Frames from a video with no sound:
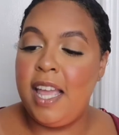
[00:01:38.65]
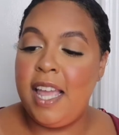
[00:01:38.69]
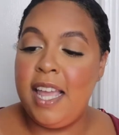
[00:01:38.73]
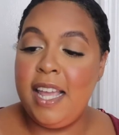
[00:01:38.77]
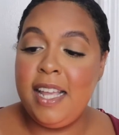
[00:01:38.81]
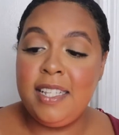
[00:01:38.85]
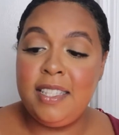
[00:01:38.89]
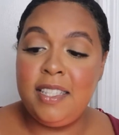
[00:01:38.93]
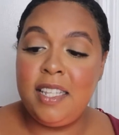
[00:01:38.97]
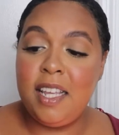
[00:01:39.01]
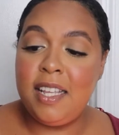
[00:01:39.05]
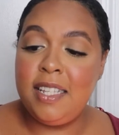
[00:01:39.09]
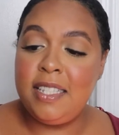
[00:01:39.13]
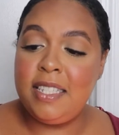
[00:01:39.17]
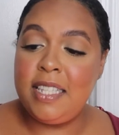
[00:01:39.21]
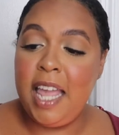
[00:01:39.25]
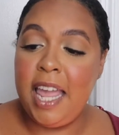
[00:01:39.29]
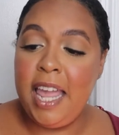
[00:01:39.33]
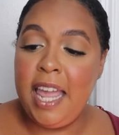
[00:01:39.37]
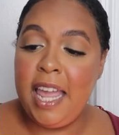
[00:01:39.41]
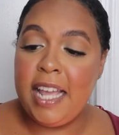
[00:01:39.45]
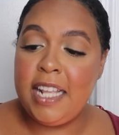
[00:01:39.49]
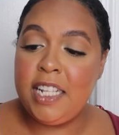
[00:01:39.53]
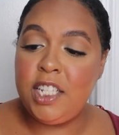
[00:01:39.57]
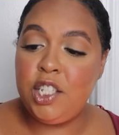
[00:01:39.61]
It does
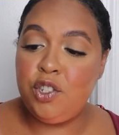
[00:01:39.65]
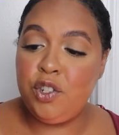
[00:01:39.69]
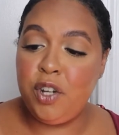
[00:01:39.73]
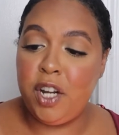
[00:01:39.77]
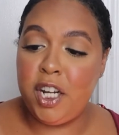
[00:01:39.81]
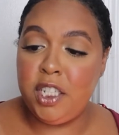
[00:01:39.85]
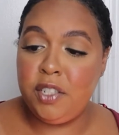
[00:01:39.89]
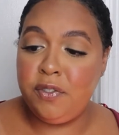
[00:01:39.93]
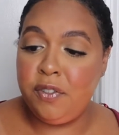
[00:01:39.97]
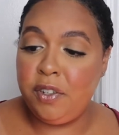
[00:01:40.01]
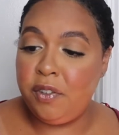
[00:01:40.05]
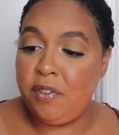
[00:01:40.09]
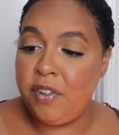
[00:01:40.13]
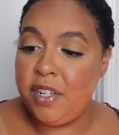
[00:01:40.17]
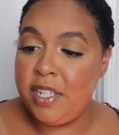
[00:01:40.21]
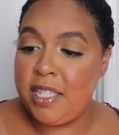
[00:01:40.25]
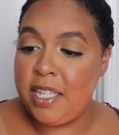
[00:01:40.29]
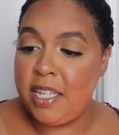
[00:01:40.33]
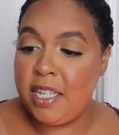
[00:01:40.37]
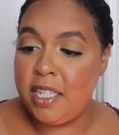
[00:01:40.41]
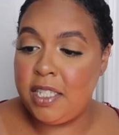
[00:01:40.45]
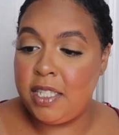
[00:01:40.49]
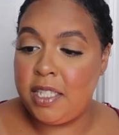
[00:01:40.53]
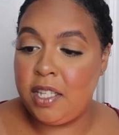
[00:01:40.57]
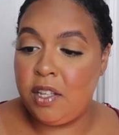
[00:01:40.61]
say it's transfer
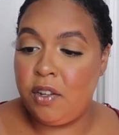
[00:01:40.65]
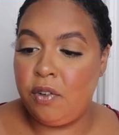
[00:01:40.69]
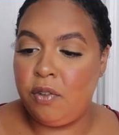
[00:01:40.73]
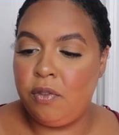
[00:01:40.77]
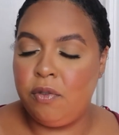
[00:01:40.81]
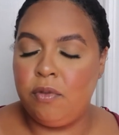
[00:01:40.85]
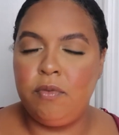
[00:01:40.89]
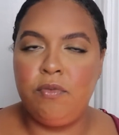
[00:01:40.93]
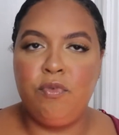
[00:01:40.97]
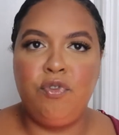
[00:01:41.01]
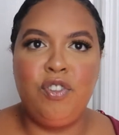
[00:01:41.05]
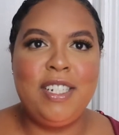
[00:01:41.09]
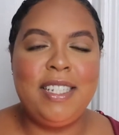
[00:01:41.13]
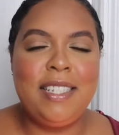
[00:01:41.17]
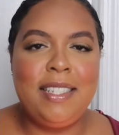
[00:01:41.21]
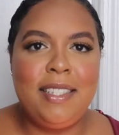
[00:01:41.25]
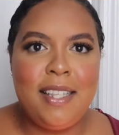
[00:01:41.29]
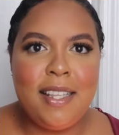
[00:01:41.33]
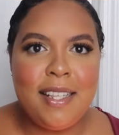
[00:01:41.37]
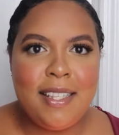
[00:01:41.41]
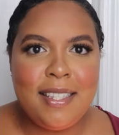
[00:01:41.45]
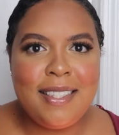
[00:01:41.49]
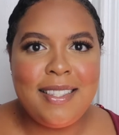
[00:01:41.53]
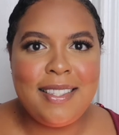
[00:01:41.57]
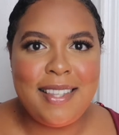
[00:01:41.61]

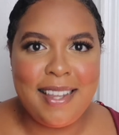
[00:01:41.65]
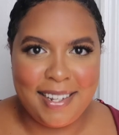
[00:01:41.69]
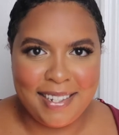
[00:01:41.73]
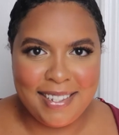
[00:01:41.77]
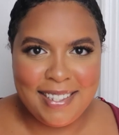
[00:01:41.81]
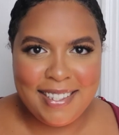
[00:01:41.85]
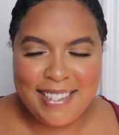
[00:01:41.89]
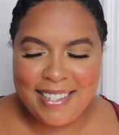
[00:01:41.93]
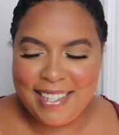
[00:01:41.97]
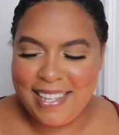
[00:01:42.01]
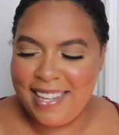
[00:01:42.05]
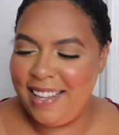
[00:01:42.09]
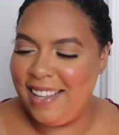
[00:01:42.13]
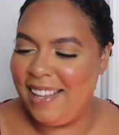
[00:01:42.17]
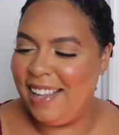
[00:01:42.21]
resistant